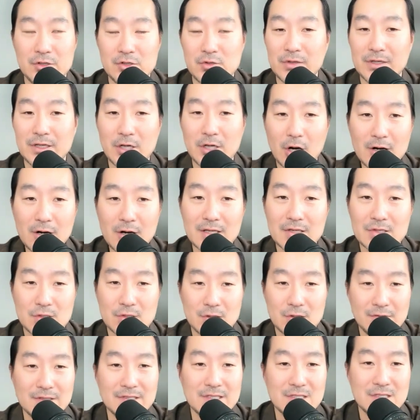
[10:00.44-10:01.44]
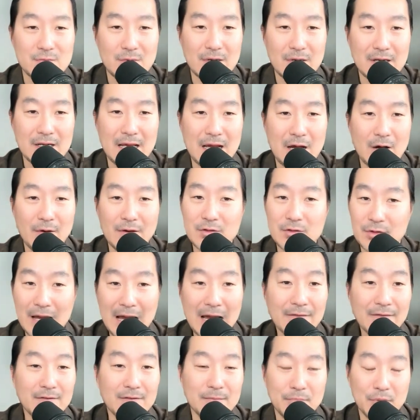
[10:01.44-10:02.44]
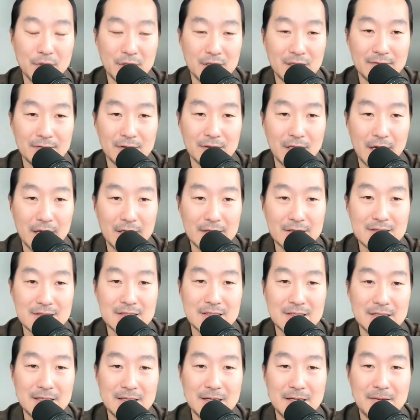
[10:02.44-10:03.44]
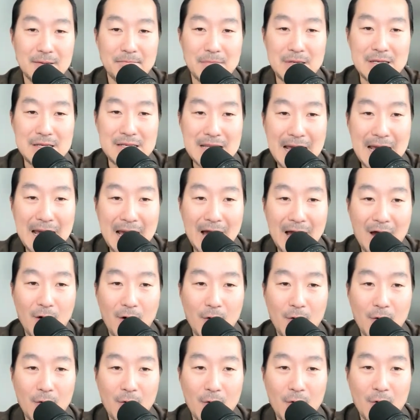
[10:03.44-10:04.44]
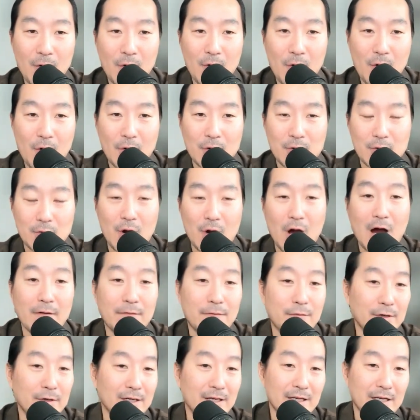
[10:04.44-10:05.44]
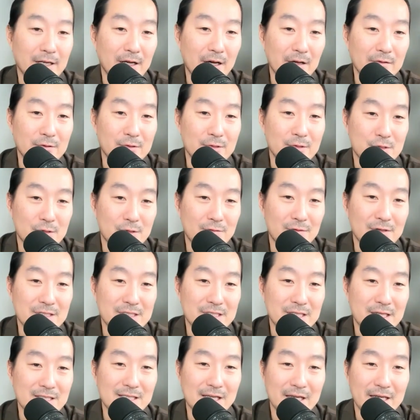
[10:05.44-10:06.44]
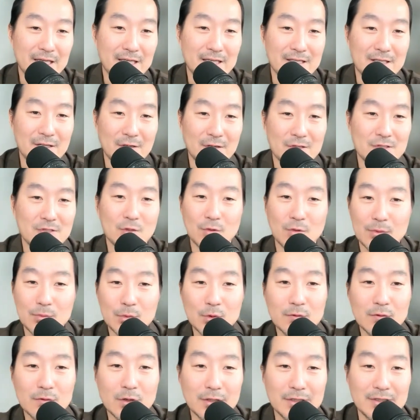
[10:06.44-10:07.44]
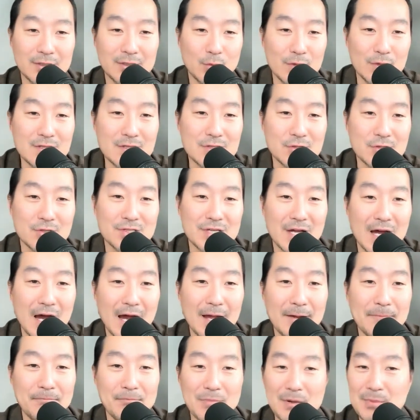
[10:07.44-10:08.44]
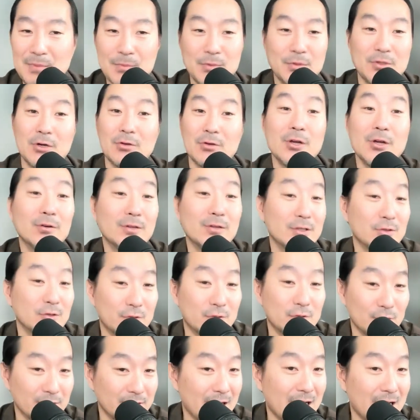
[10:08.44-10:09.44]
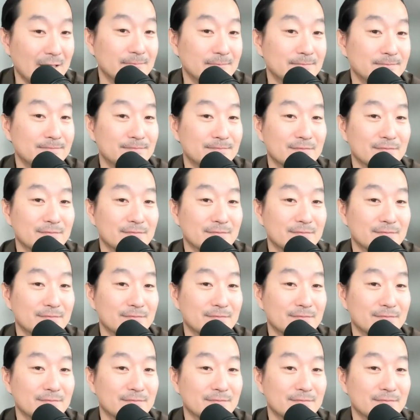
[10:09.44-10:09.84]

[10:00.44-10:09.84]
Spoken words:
you're doing gardening services right now and you have a book of clients, but now you're offering like other services like, snow removal in the winter time, but people don't know that you're doing that.